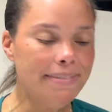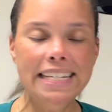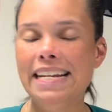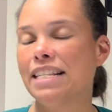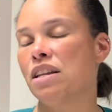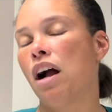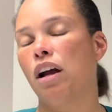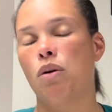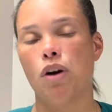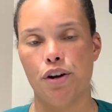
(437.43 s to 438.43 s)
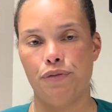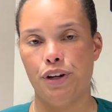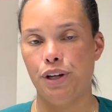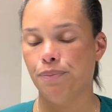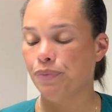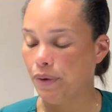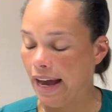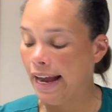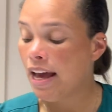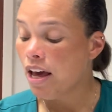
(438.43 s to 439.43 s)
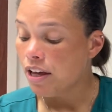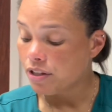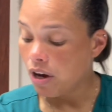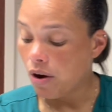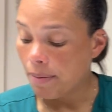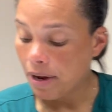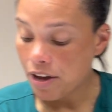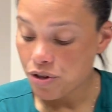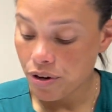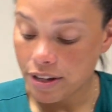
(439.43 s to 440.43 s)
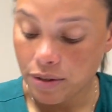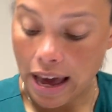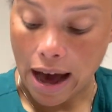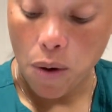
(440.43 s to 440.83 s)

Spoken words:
it's not gonna work for you, okay? So I'm not sure how